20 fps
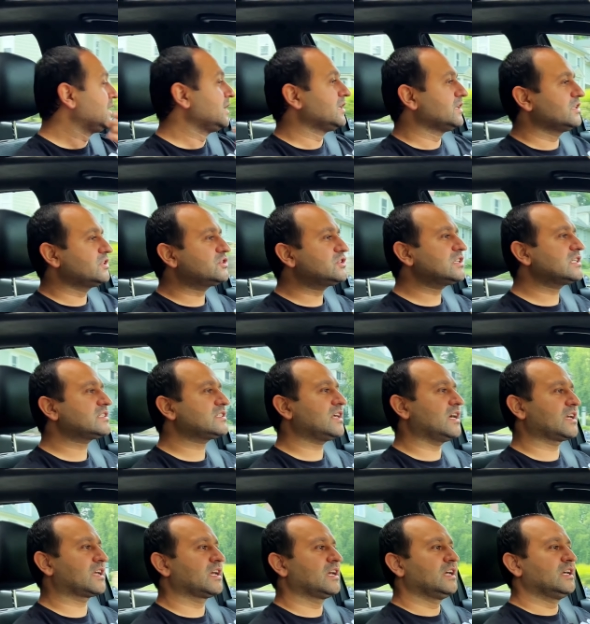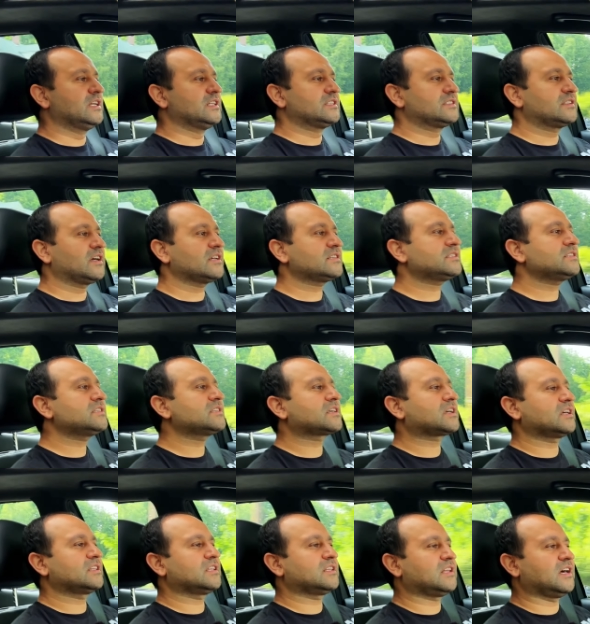It's just like doesn't
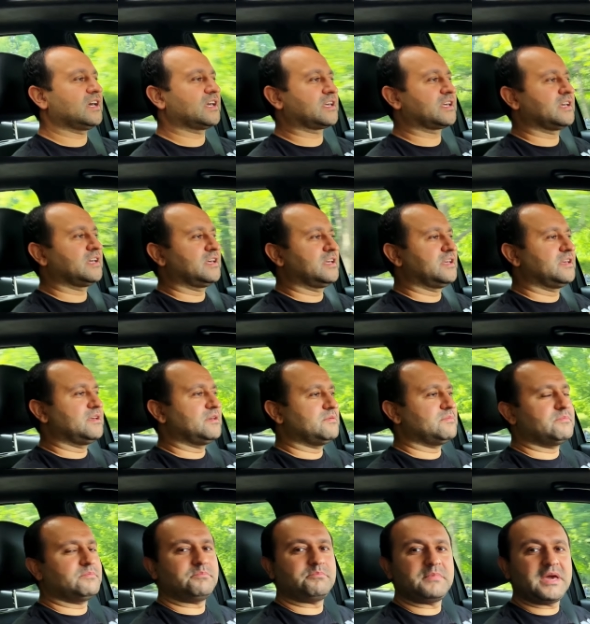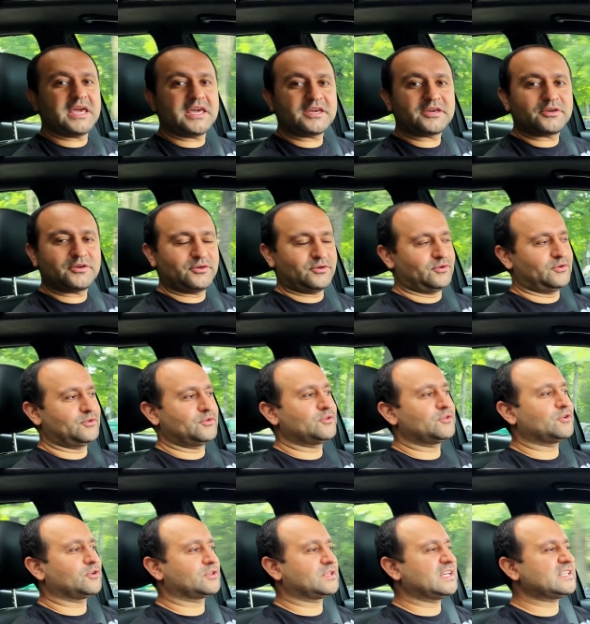kind of like make you, you
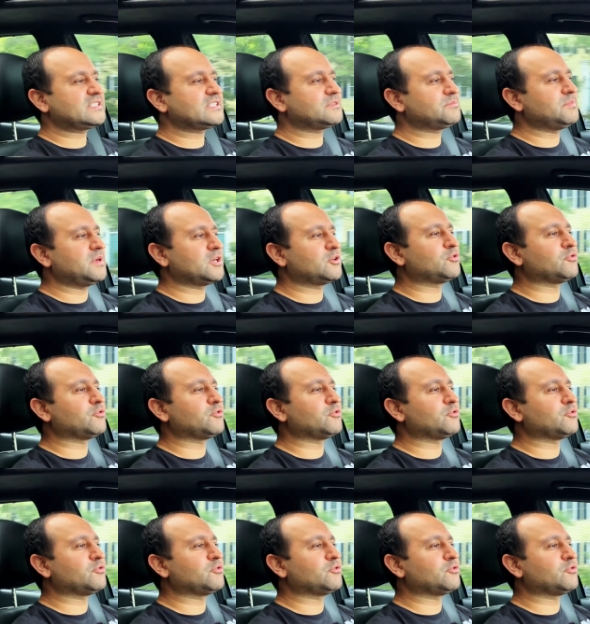know, doesn't make